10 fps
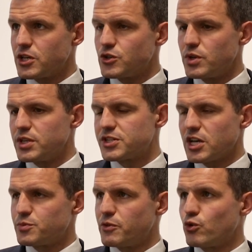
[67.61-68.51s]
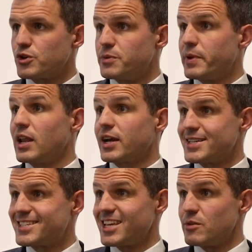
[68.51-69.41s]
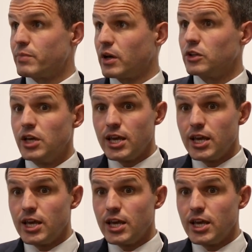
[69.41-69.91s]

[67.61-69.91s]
So as we discussed before, it's a bit like a seatbelt.